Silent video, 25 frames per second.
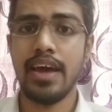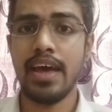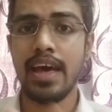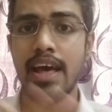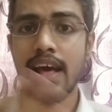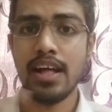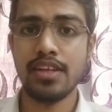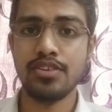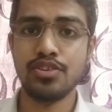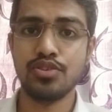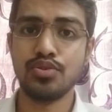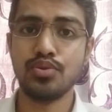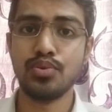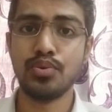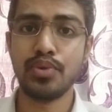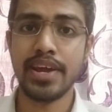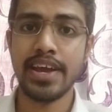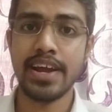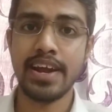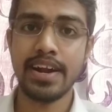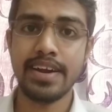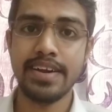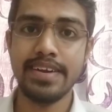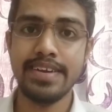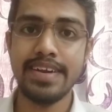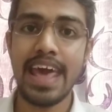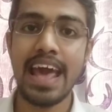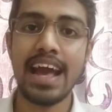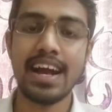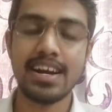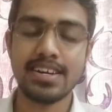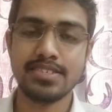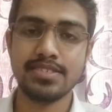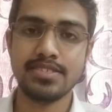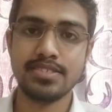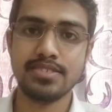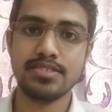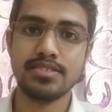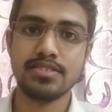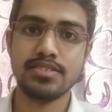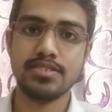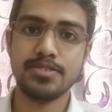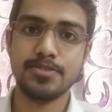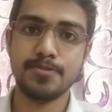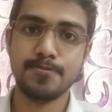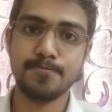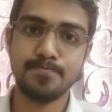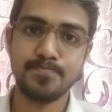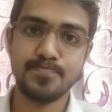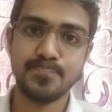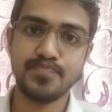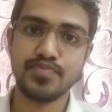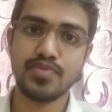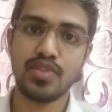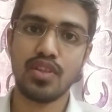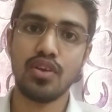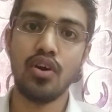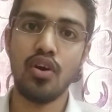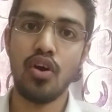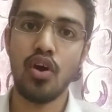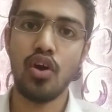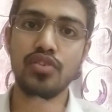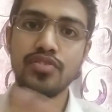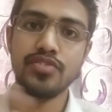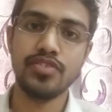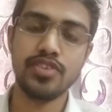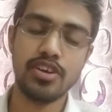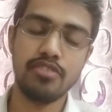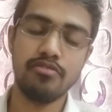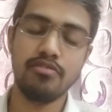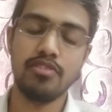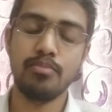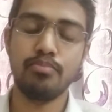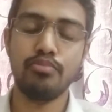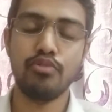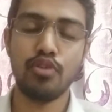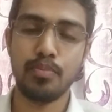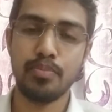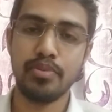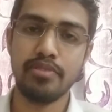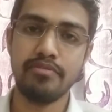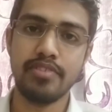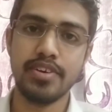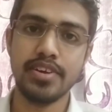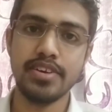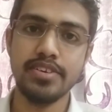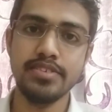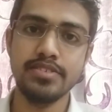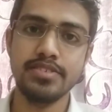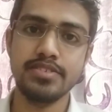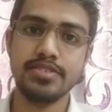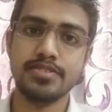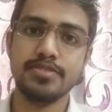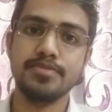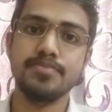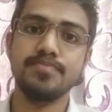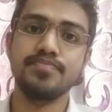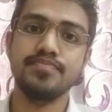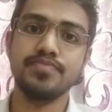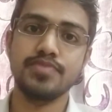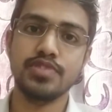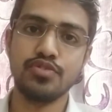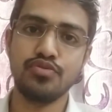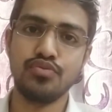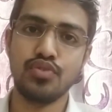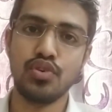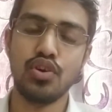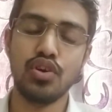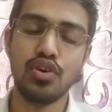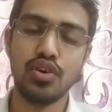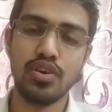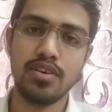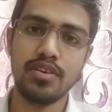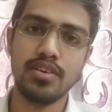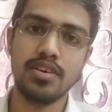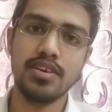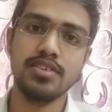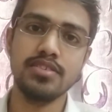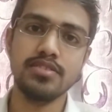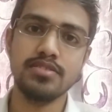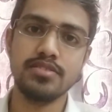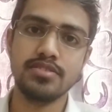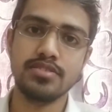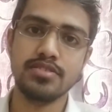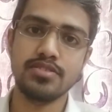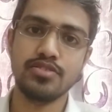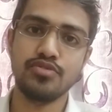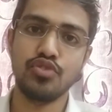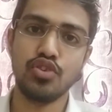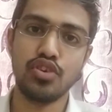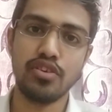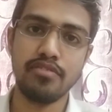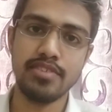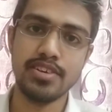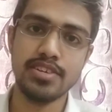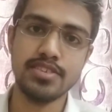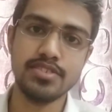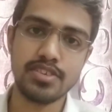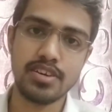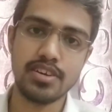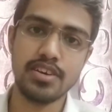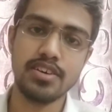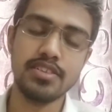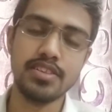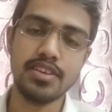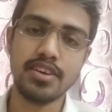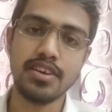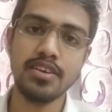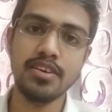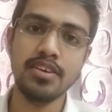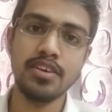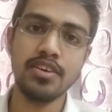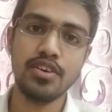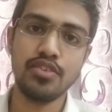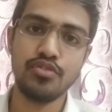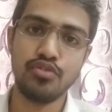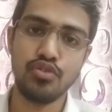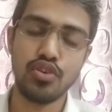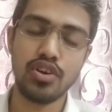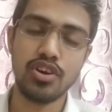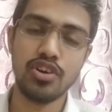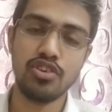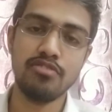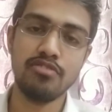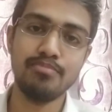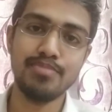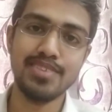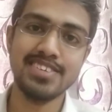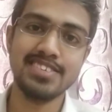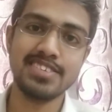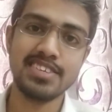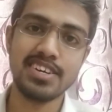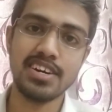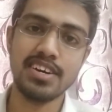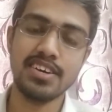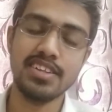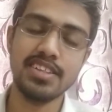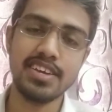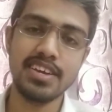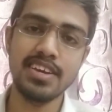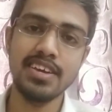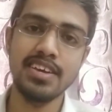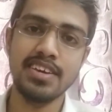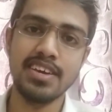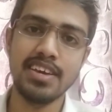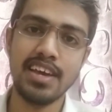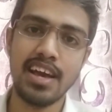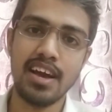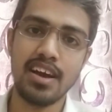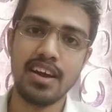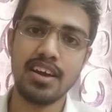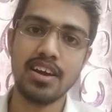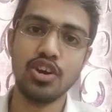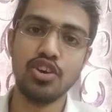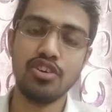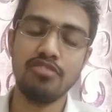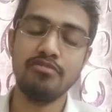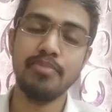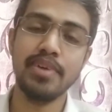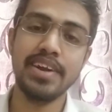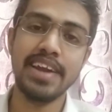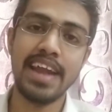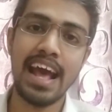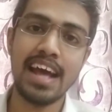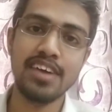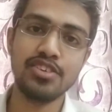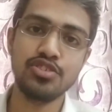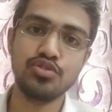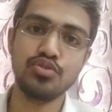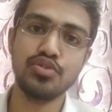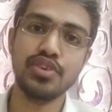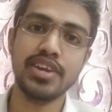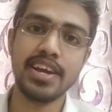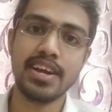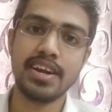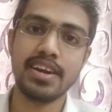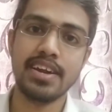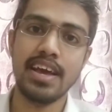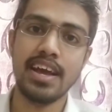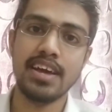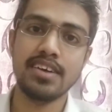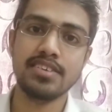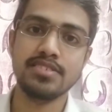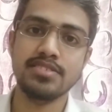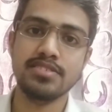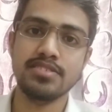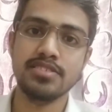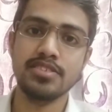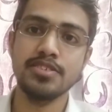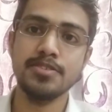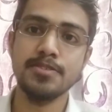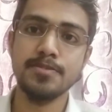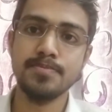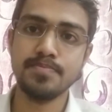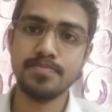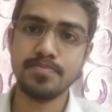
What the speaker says: has to take tax on several properties for his earning. For government's earning, government has to take tax.